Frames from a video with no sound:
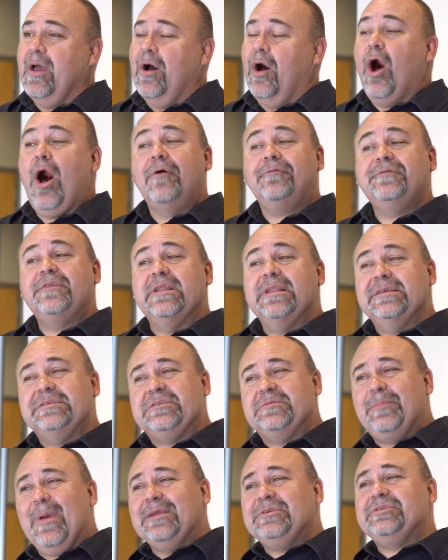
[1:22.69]
Often,
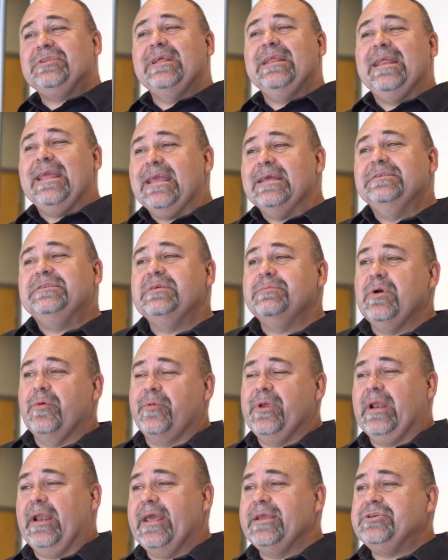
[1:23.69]
especially in intimate
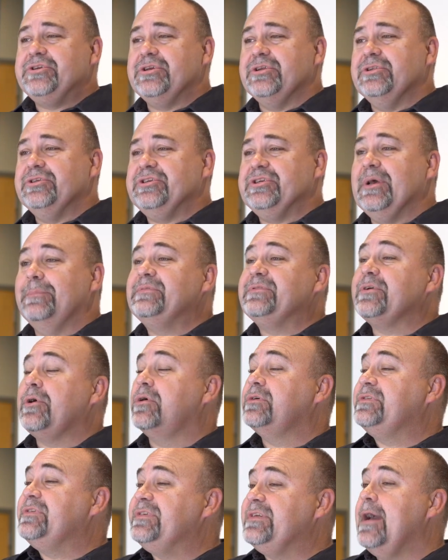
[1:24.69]
relationships, there
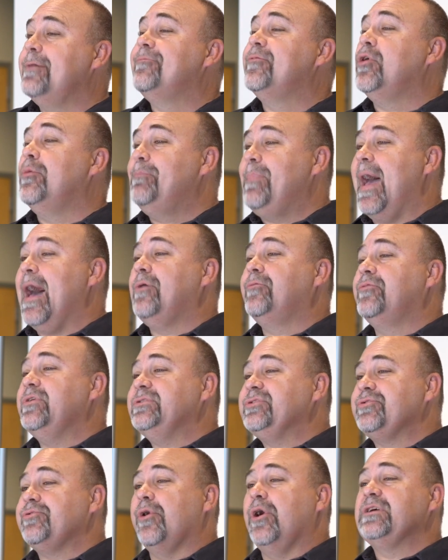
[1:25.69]
are several
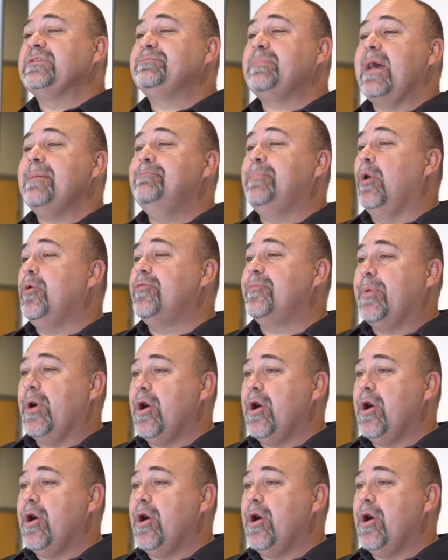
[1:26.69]
boundaries crossed by both